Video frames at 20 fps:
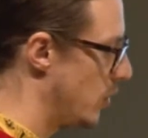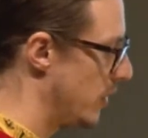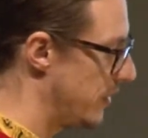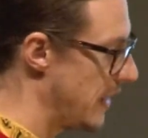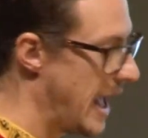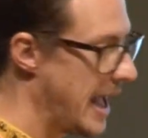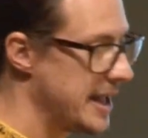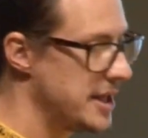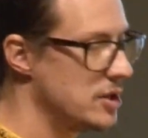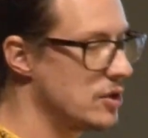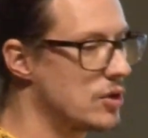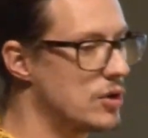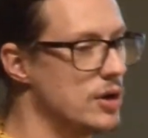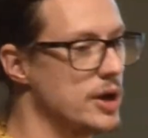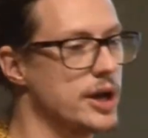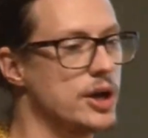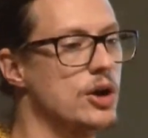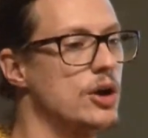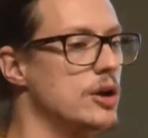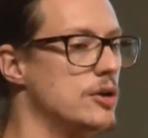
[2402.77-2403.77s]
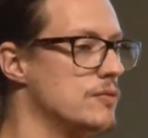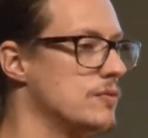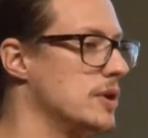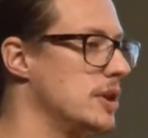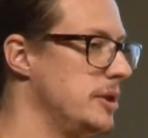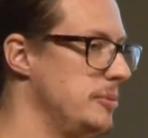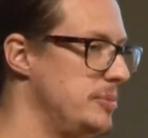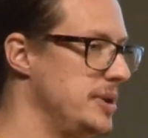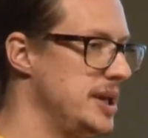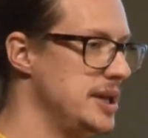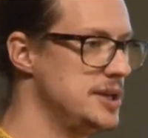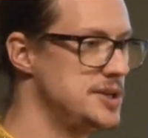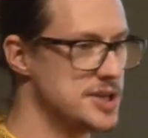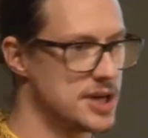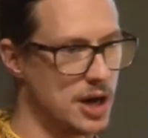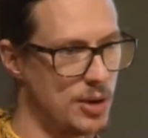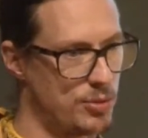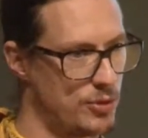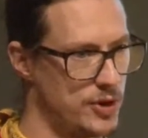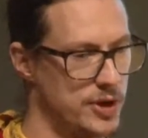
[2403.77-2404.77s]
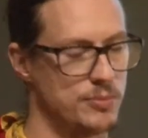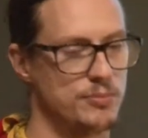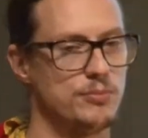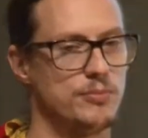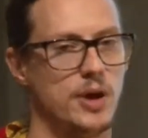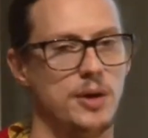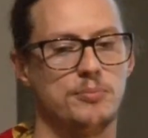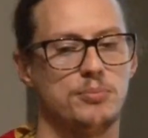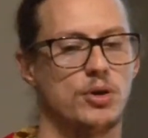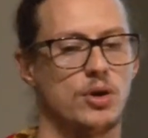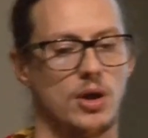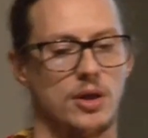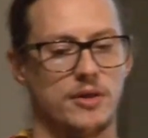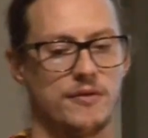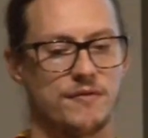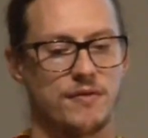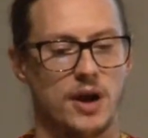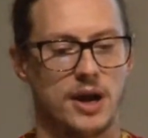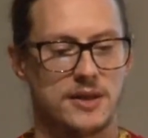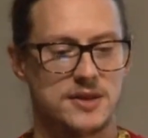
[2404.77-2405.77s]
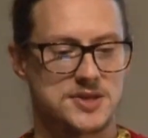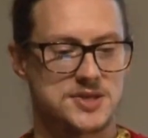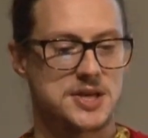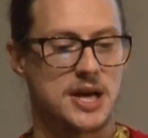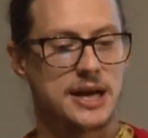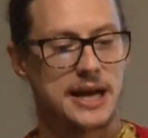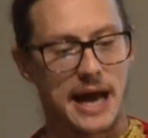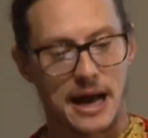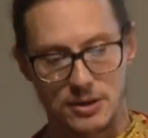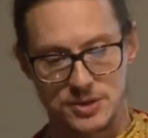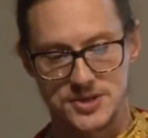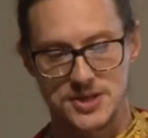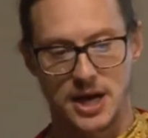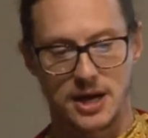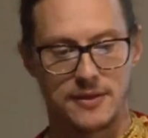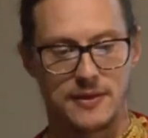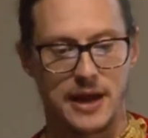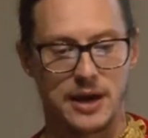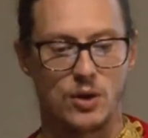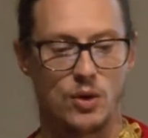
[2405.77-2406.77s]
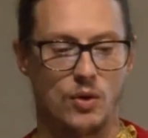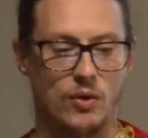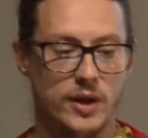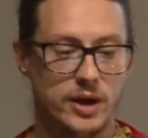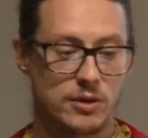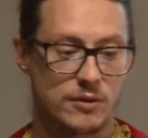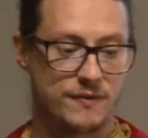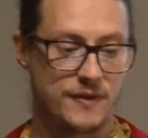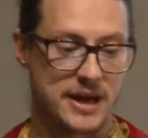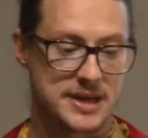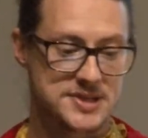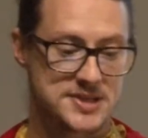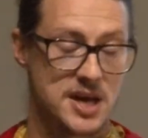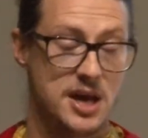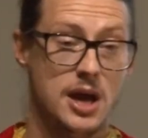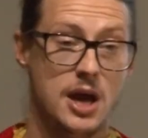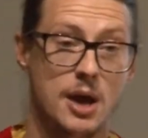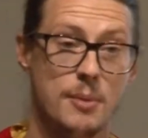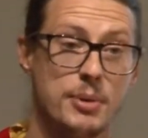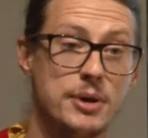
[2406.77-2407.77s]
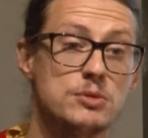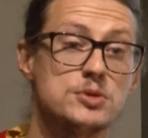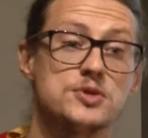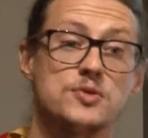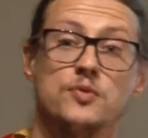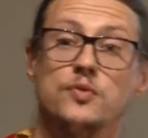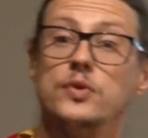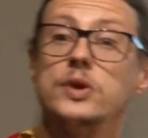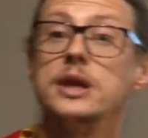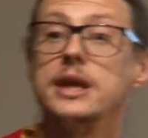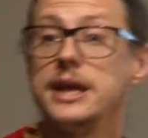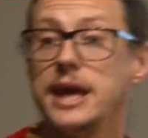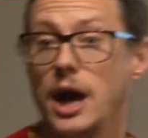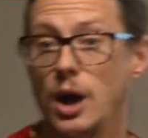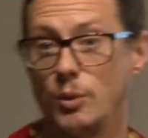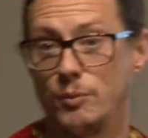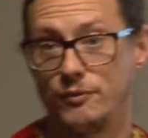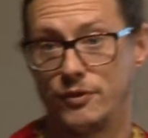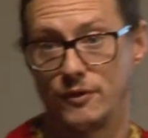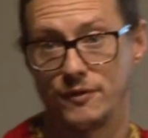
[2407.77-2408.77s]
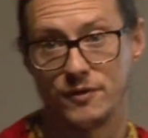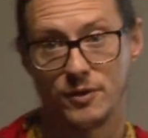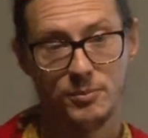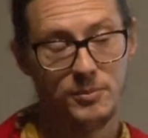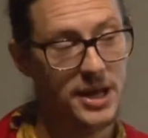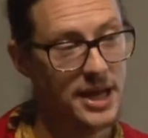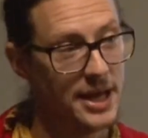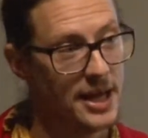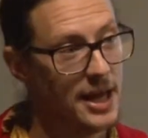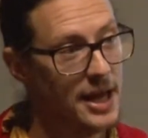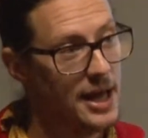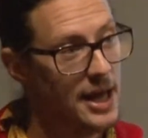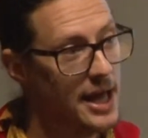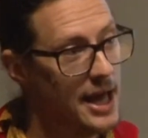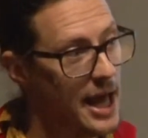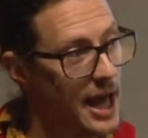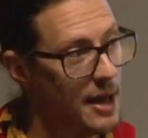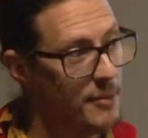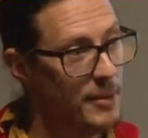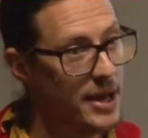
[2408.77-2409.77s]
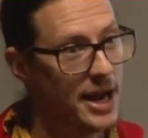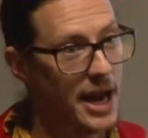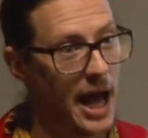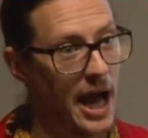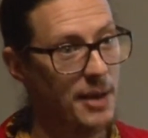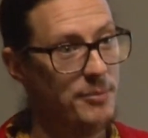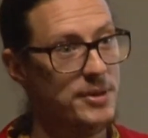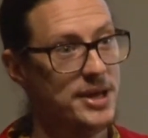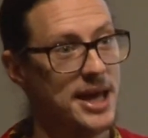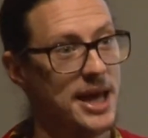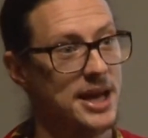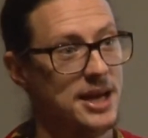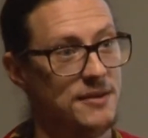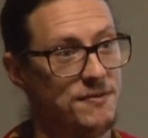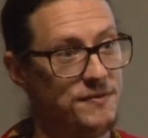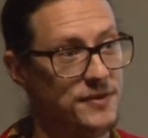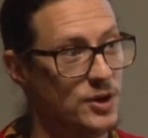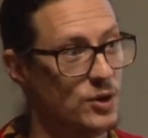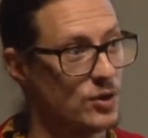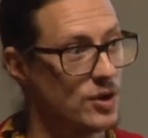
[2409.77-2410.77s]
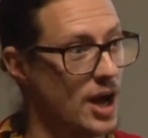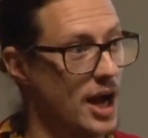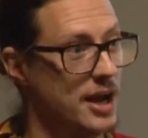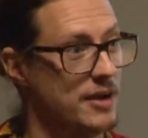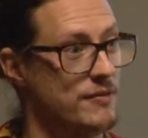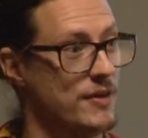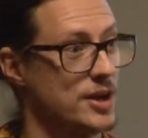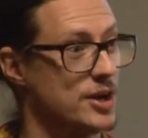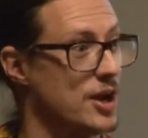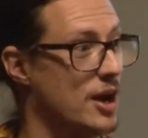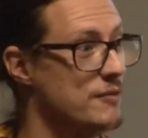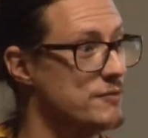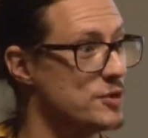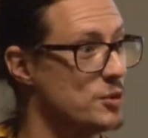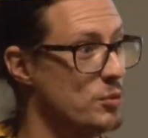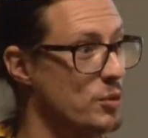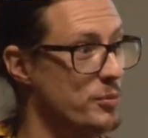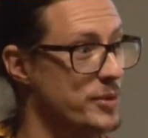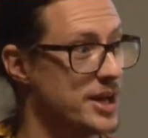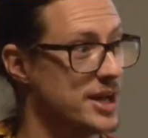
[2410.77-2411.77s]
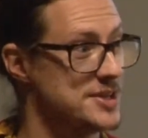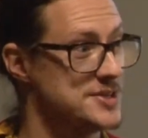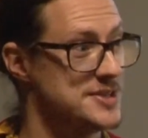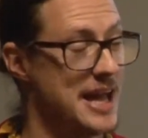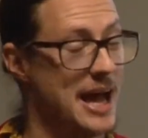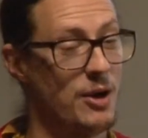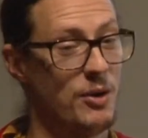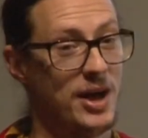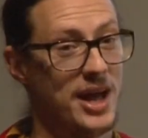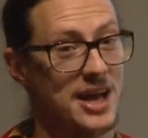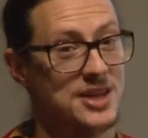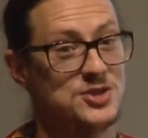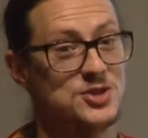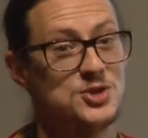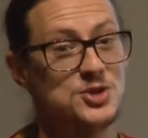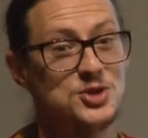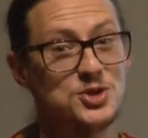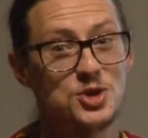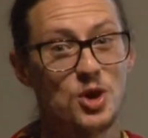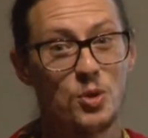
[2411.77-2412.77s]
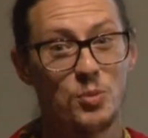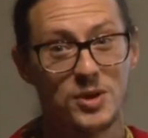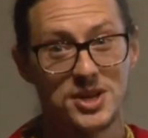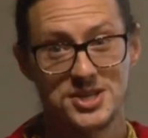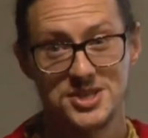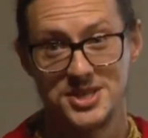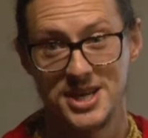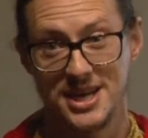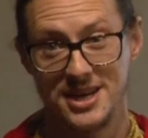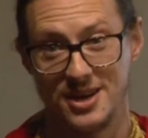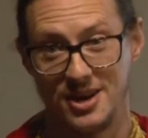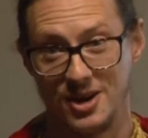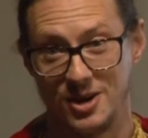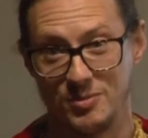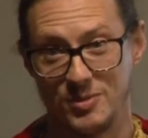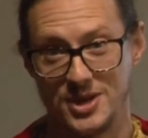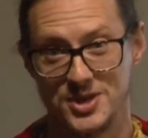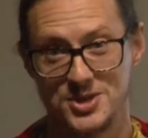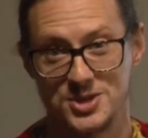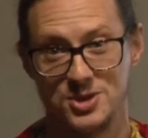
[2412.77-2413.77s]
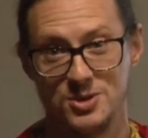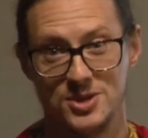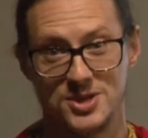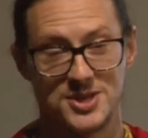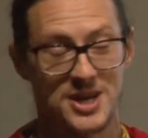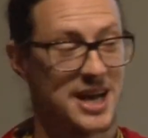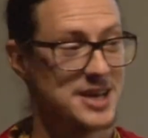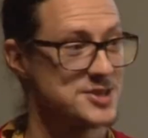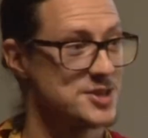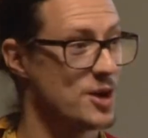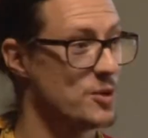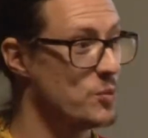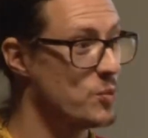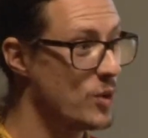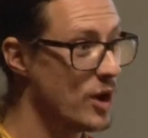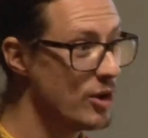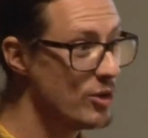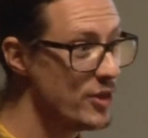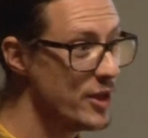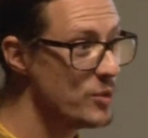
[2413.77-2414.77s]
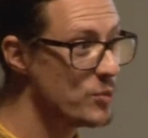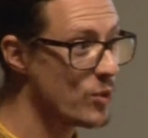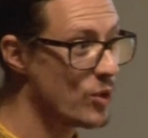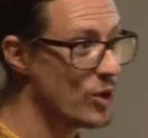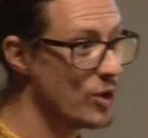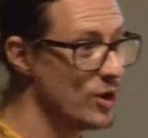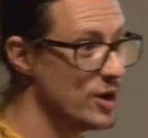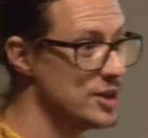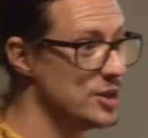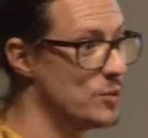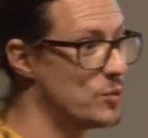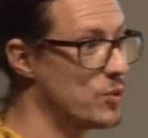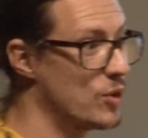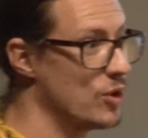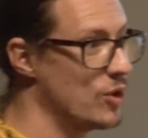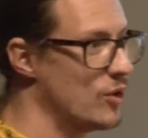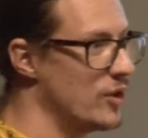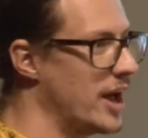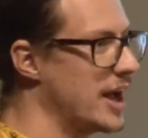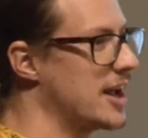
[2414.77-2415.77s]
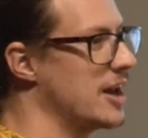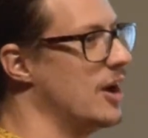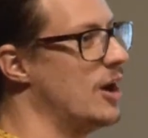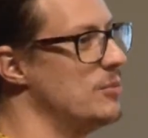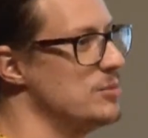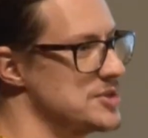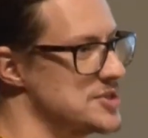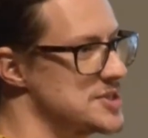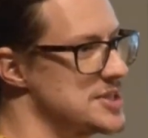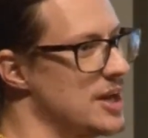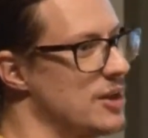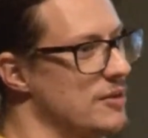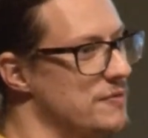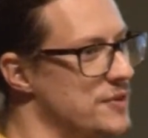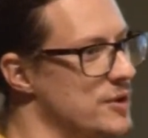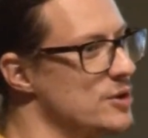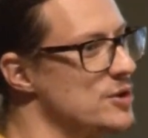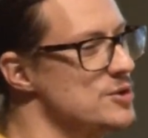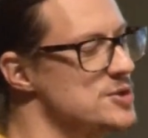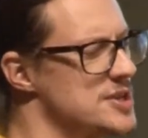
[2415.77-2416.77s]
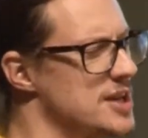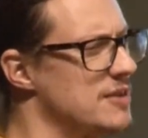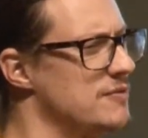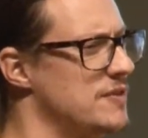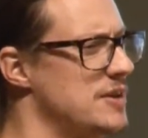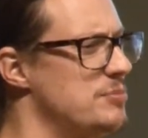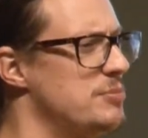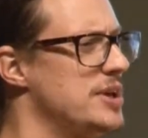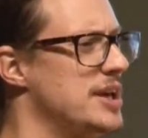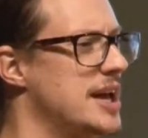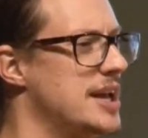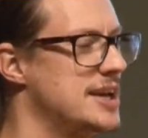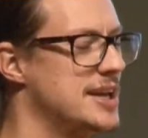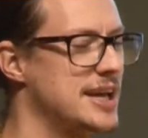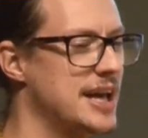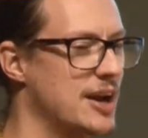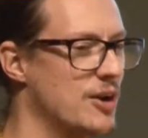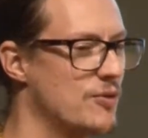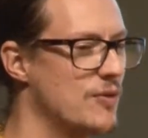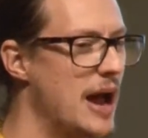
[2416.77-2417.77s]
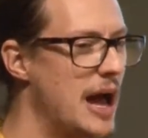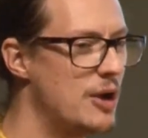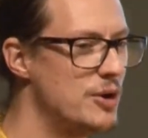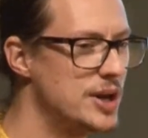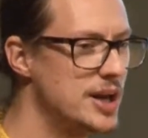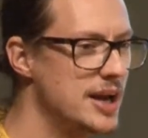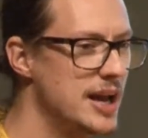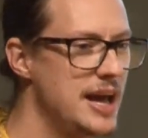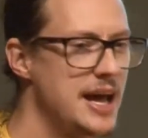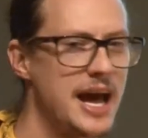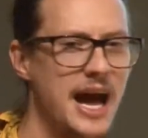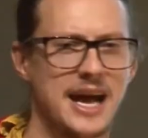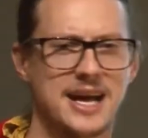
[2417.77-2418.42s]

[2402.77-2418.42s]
with Angular, and it couldn't really be decoupled and put on the front of the site outside of that whole interface. But it was really helpful for me. And man, I began to feel kind of uncomfortable because now I had so much data on my students. I saw where they were in the world. I can almost tell if they're using a VPN to get around it.